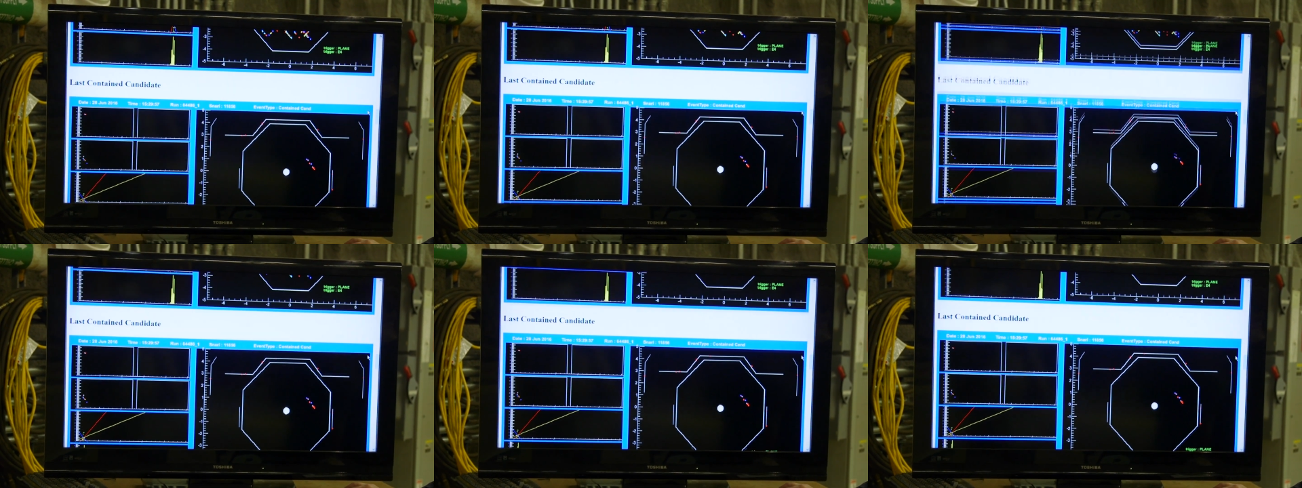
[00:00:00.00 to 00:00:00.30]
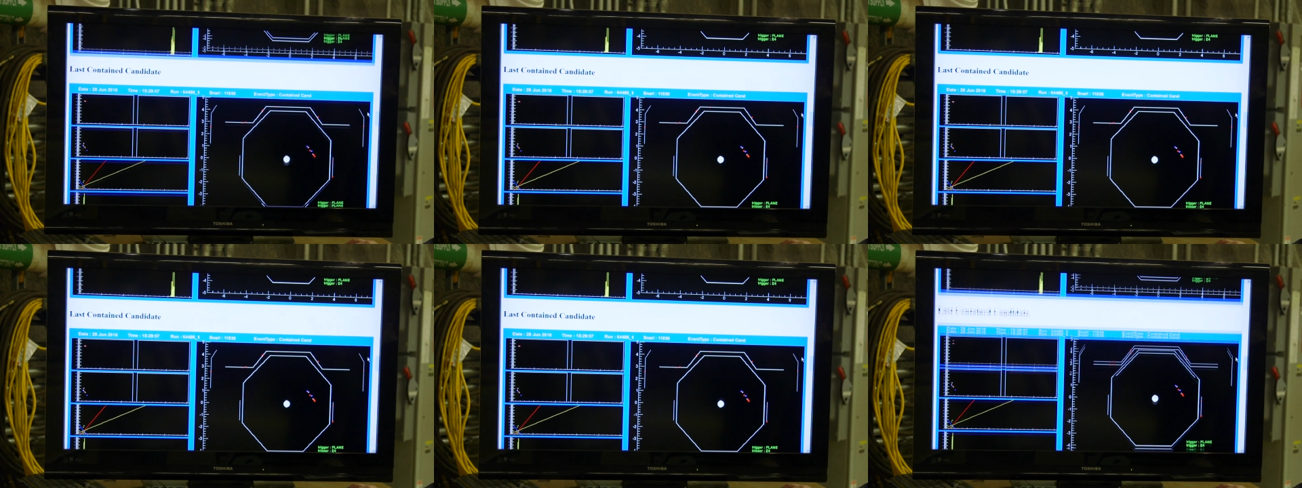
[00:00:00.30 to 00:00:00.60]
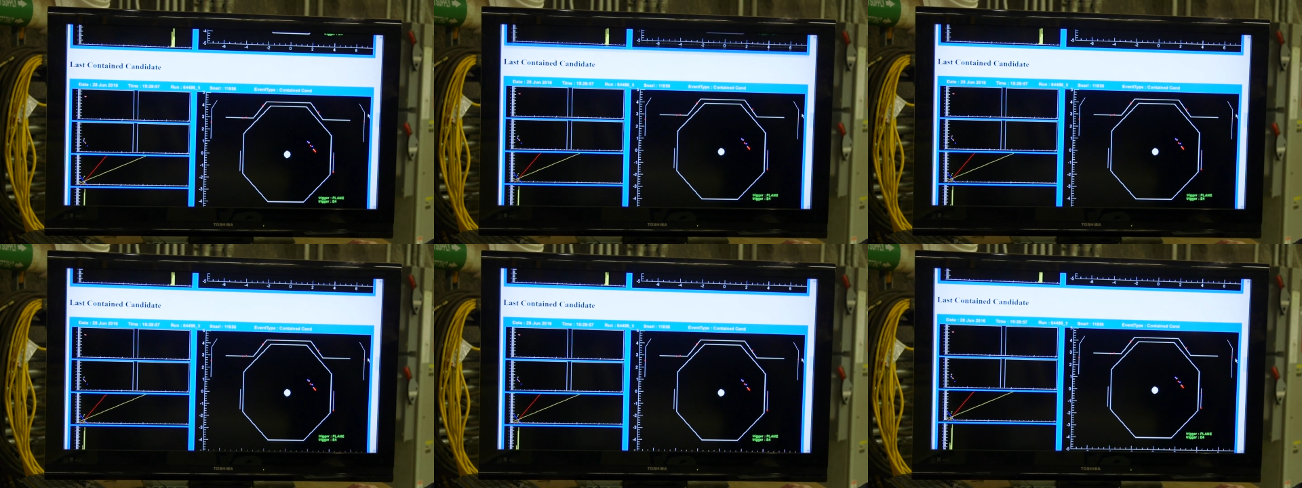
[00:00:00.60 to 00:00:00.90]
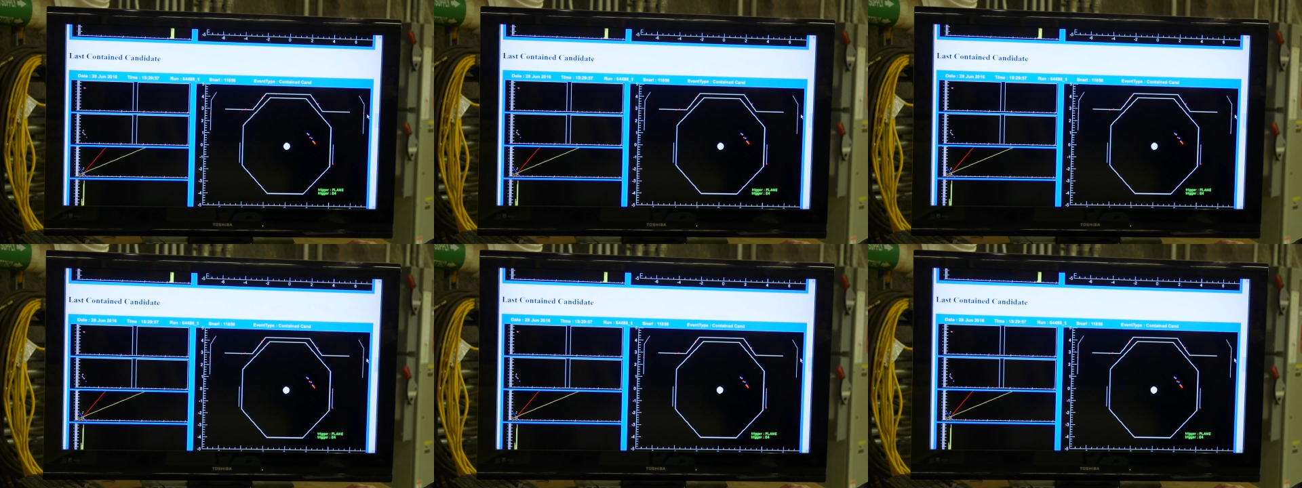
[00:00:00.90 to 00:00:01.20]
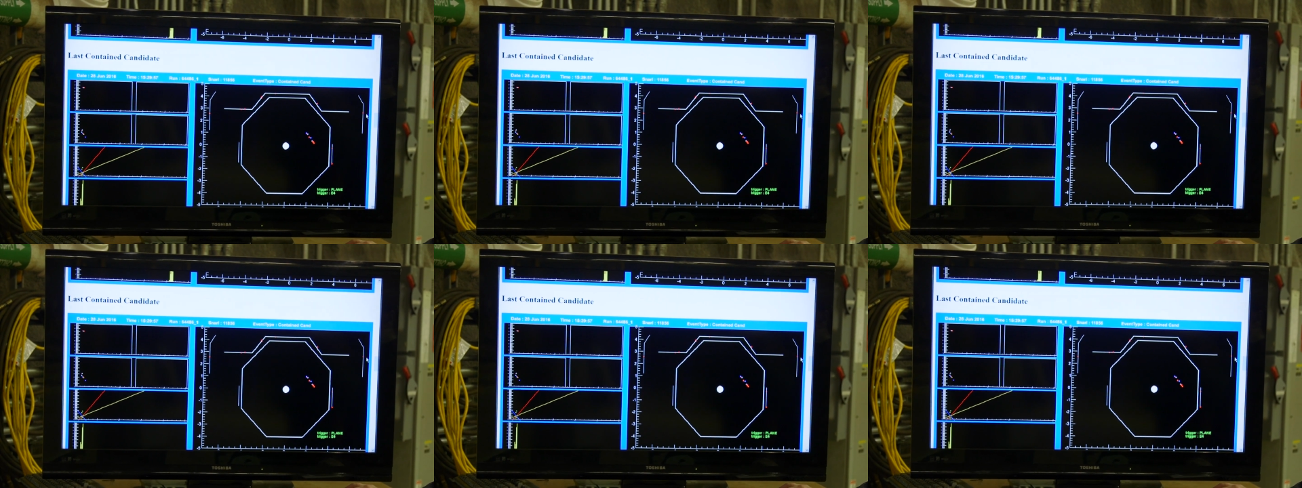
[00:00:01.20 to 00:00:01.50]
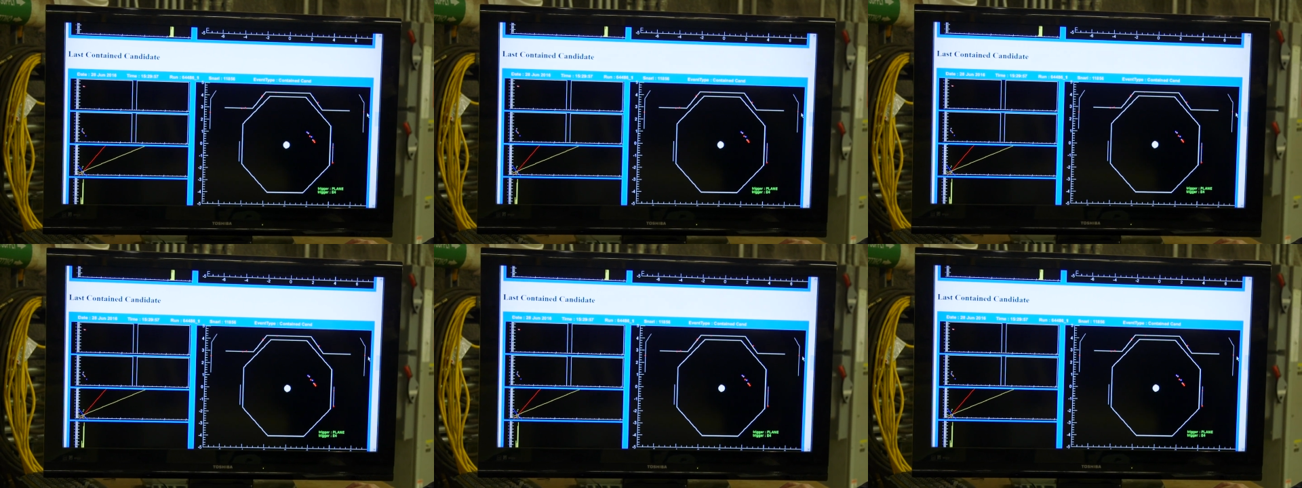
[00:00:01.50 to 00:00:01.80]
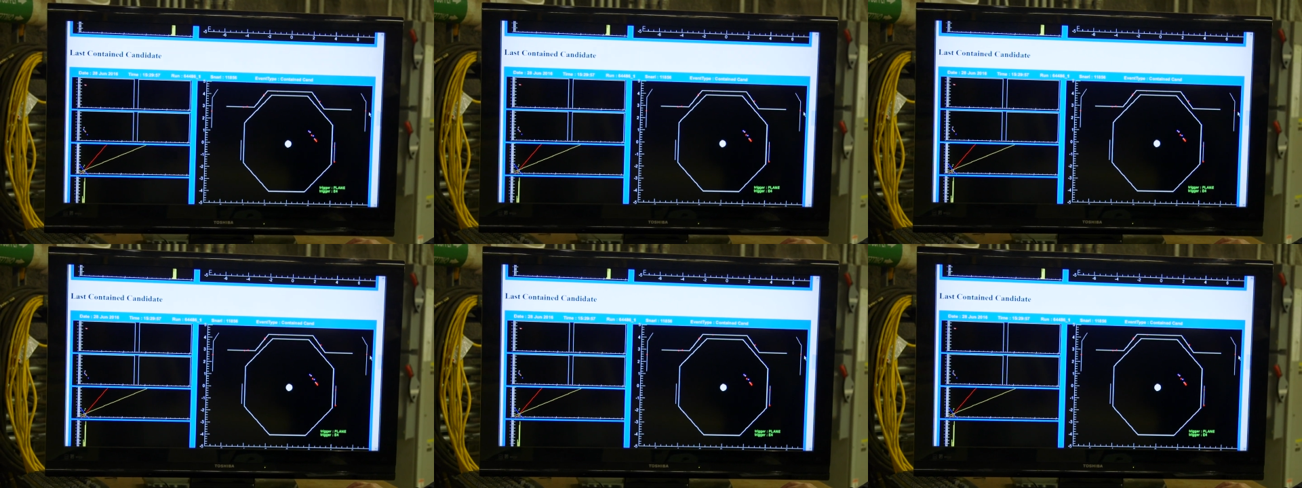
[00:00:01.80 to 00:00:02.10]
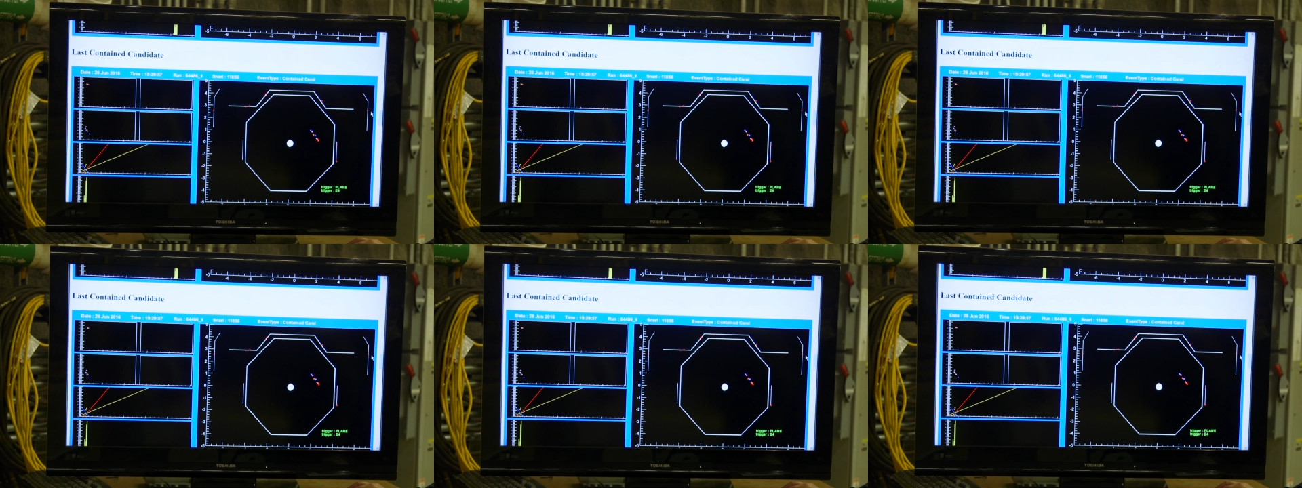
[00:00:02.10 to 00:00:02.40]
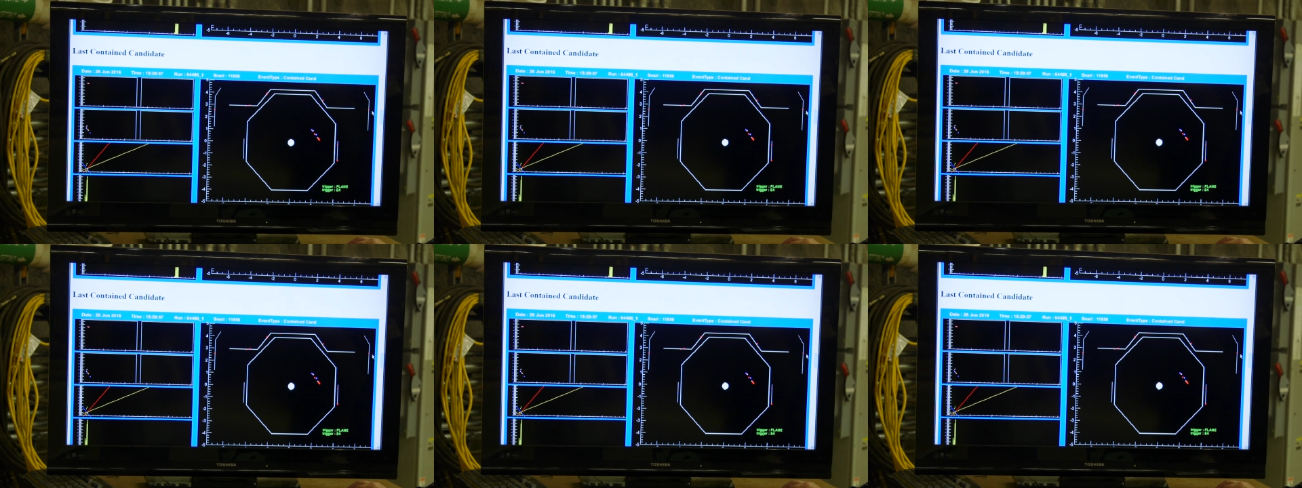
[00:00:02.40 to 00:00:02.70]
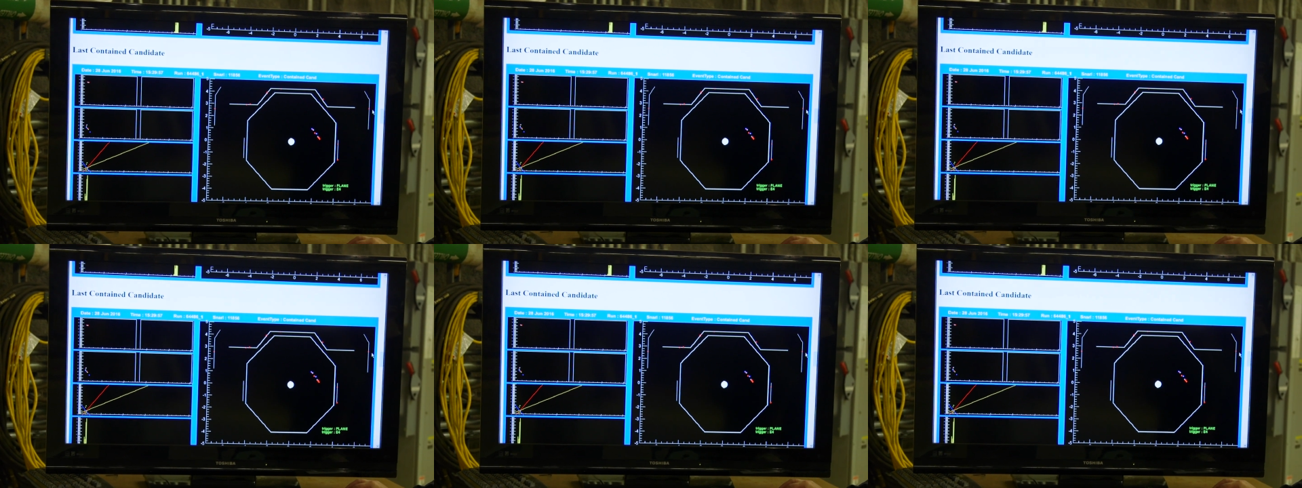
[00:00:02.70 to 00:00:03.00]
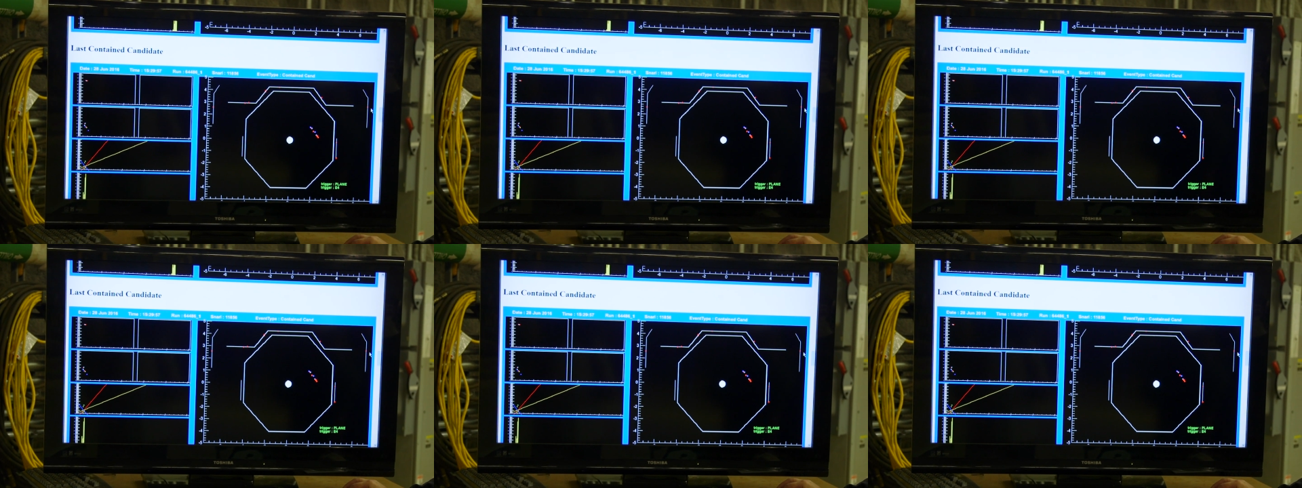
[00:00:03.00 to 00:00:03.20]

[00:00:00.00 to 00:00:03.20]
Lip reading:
Nobody's mouth can be seen.